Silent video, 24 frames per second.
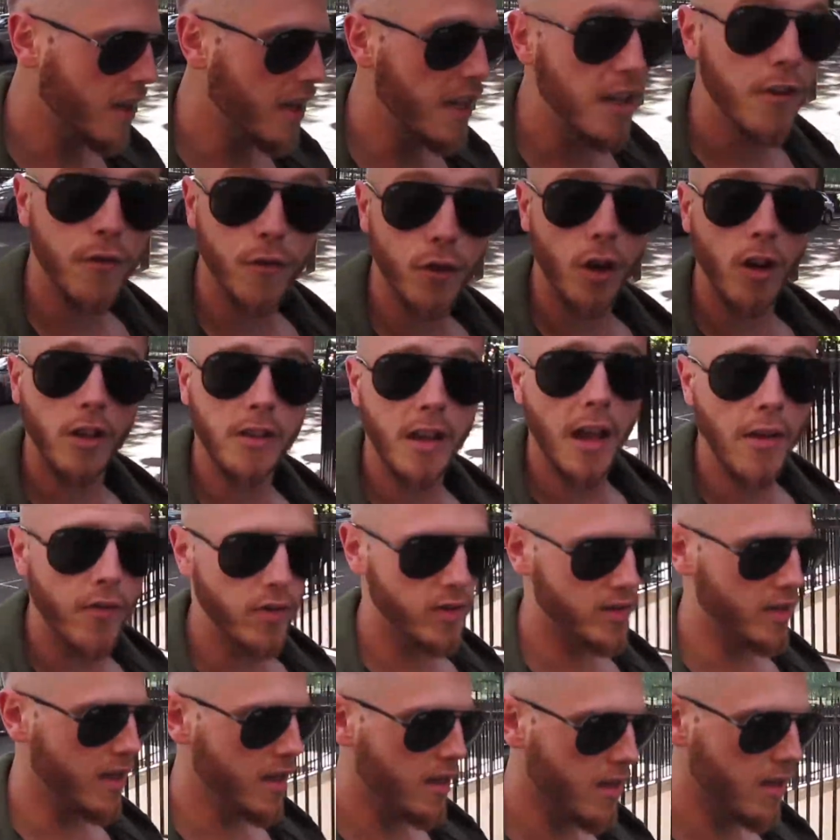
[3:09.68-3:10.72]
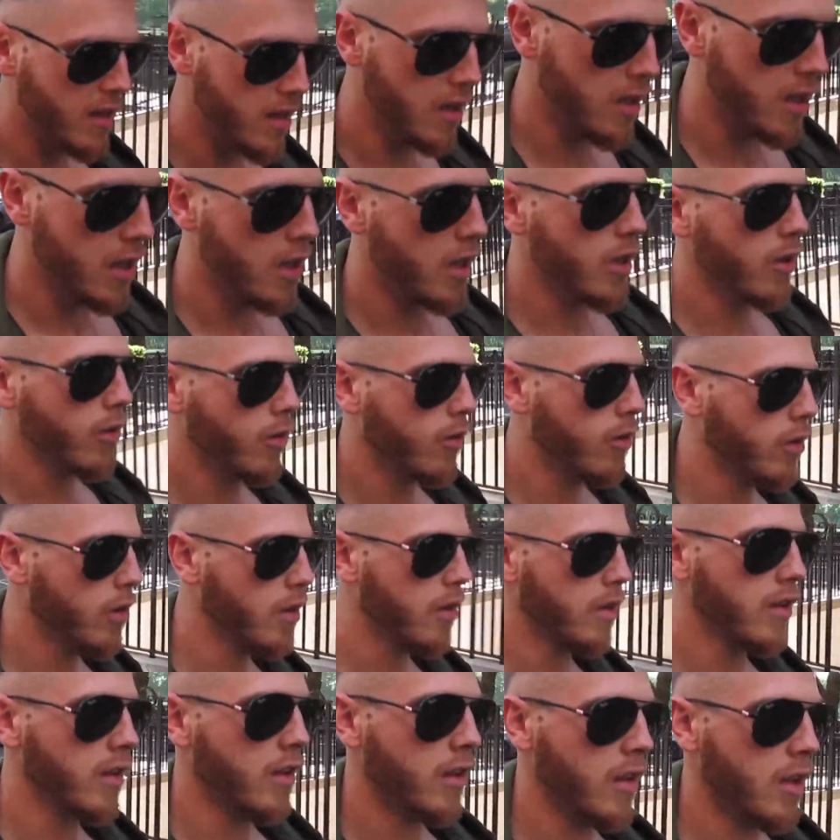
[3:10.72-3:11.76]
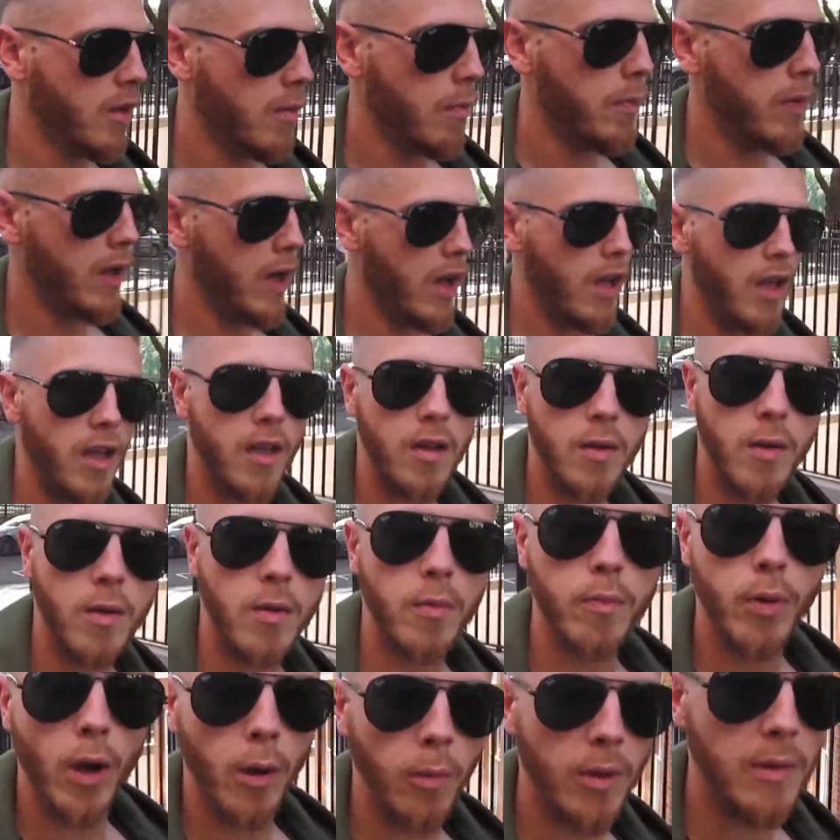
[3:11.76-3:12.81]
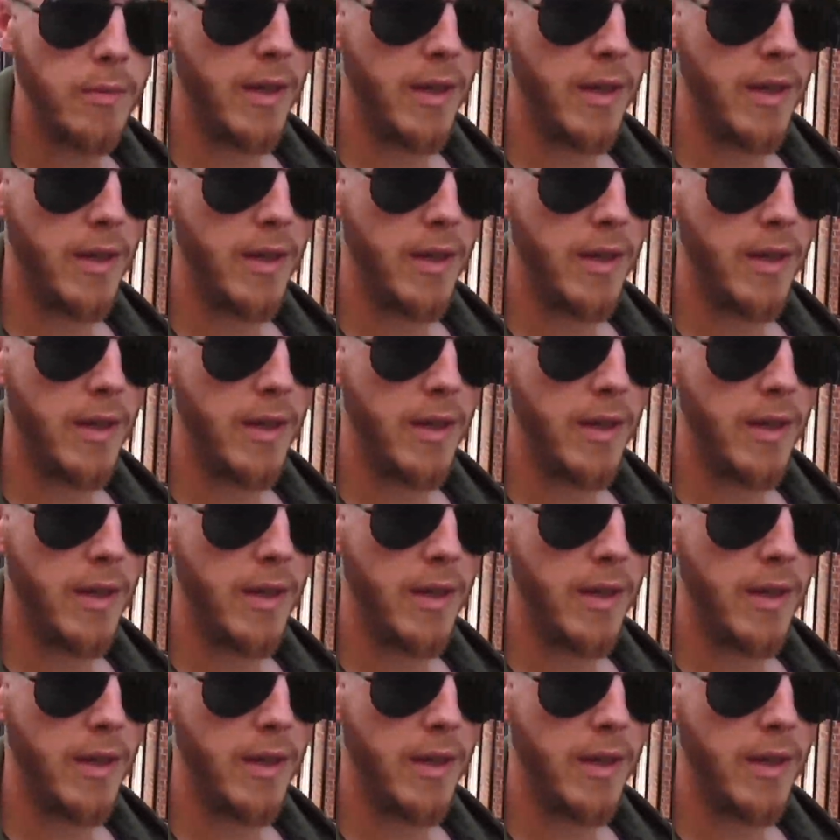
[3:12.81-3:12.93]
if not a deficit, but probably